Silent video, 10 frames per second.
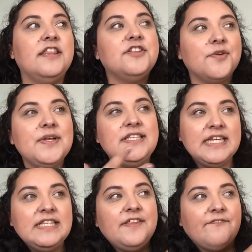so it
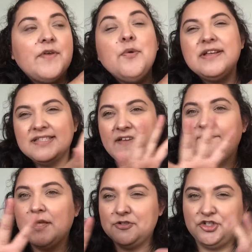did, the focus I
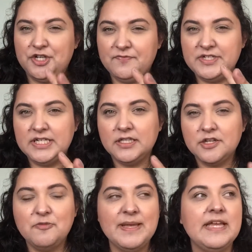felt shifted a
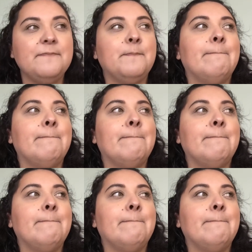little bit,